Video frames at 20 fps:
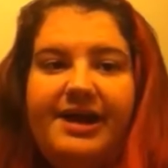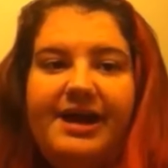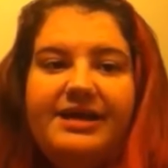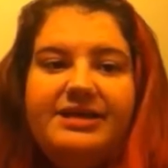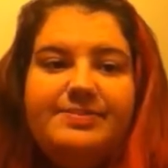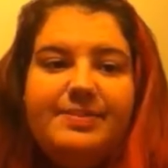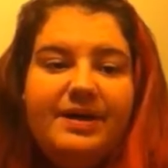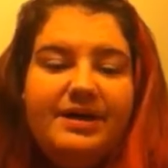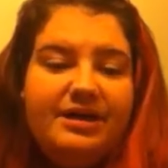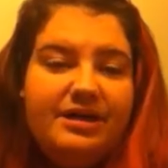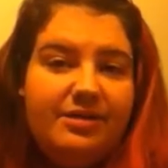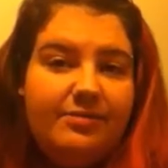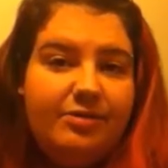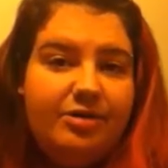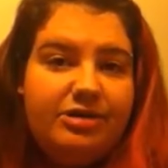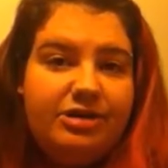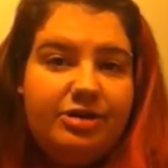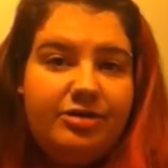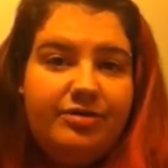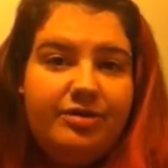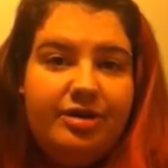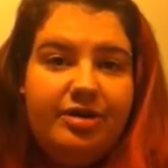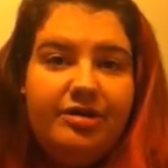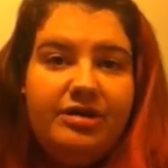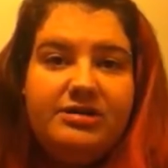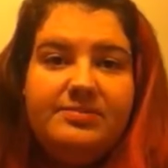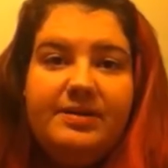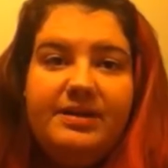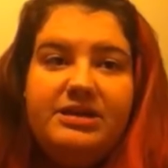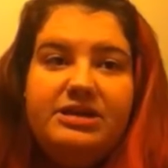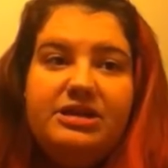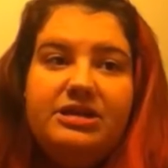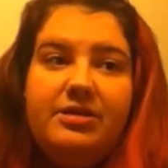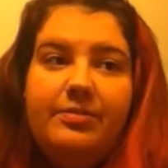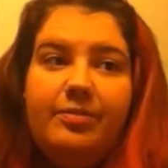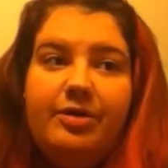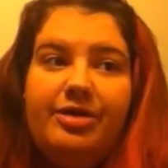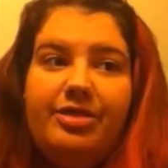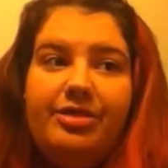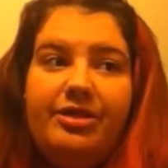explain to them what's going on, explain to
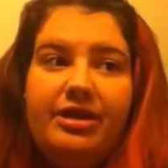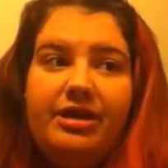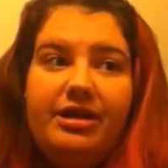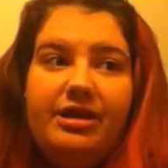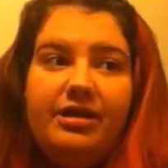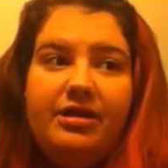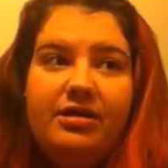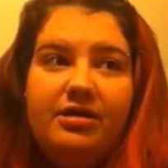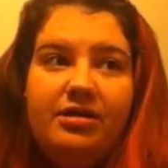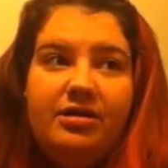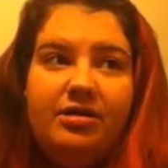them what the